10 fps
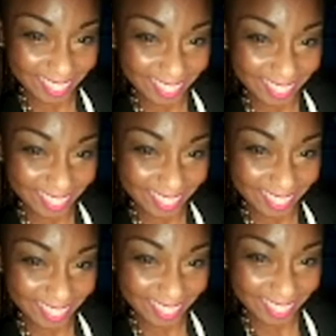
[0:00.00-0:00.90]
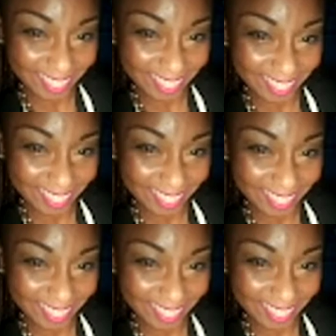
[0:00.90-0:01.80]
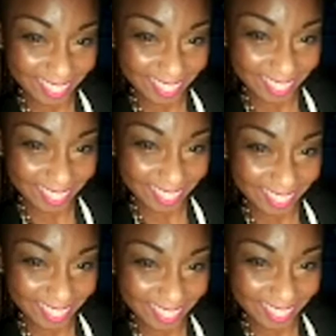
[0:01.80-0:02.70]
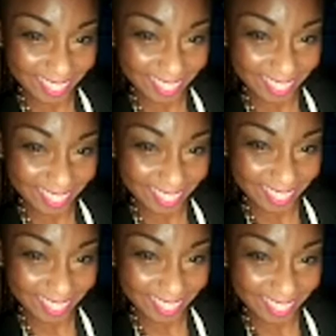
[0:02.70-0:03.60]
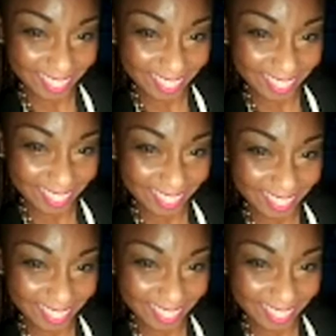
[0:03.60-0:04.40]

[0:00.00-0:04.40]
This person isn't speaking.